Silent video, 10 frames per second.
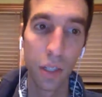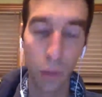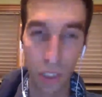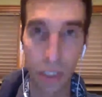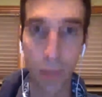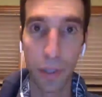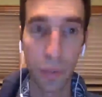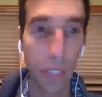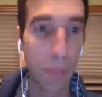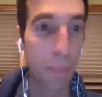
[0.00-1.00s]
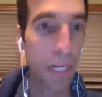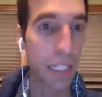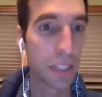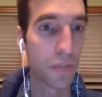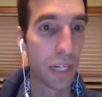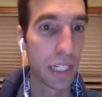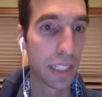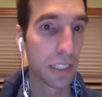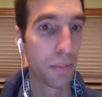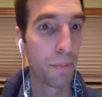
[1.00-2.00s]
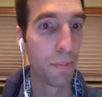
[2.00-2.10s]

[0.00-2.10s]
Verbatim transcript: Question number three practice finance is a